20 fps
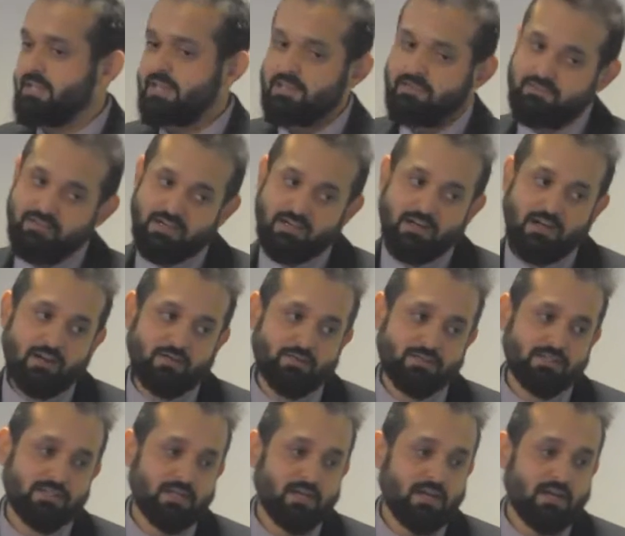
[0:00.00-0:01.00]
data
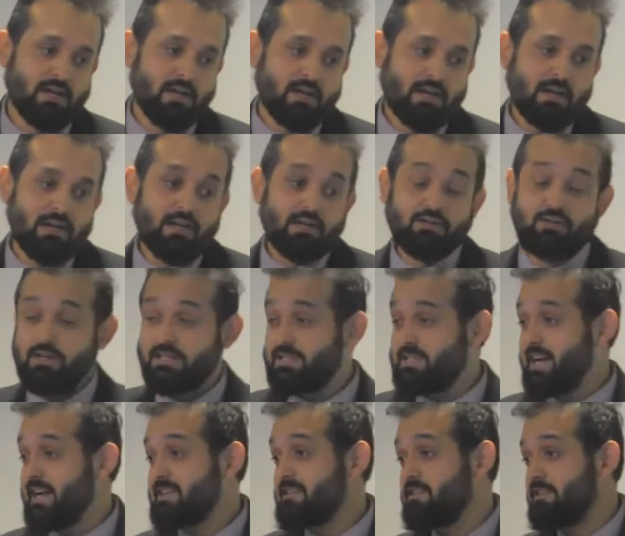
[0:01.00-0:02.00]
warehouse.
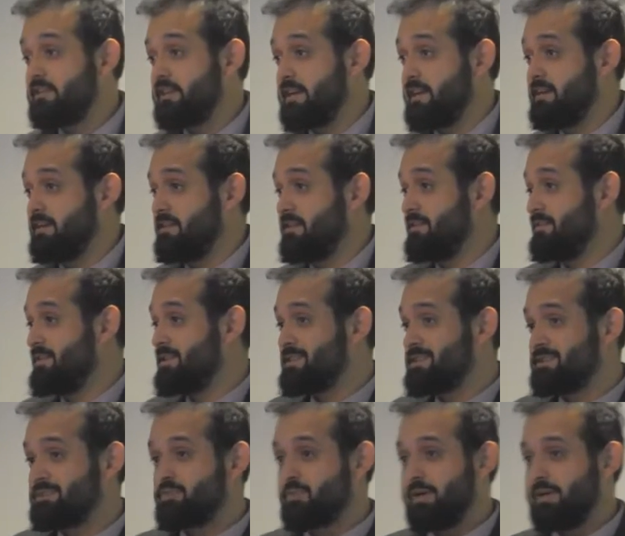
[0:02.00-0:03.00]
Transactional data. Now
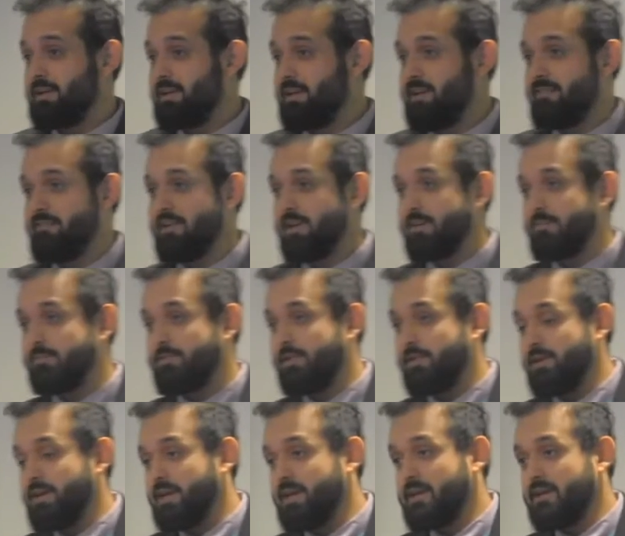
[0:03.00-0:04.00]
this is readily
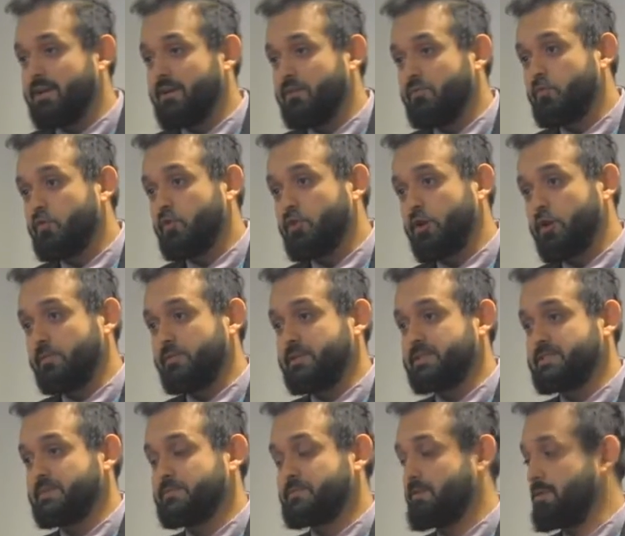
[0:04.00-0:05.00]
available in
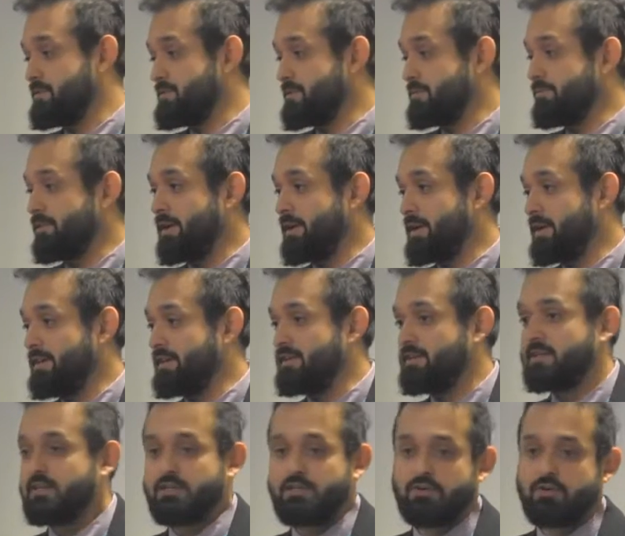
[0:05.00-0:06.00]
WooCommerce subscription plugin.
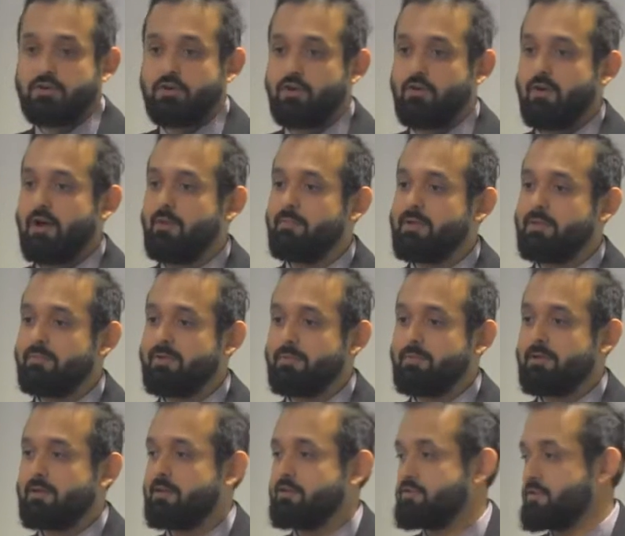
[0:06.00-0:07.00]
You know how many
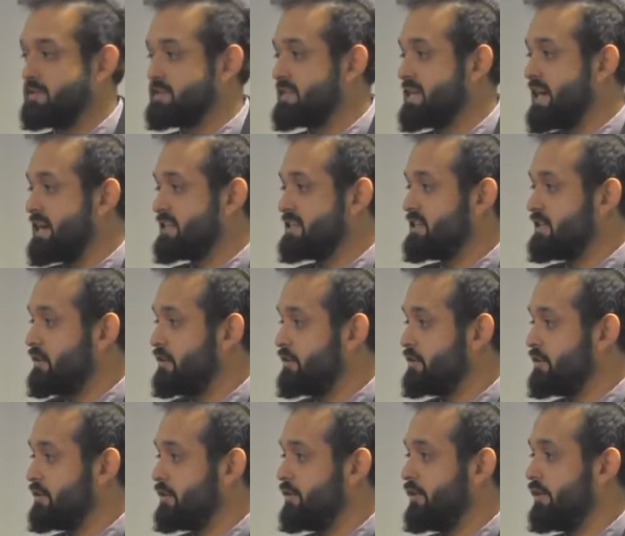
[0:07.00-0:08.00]
people are transacting
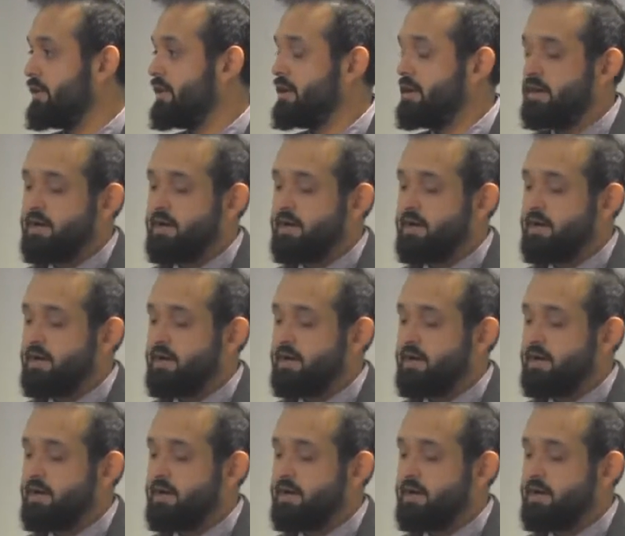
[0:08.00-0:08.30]
on your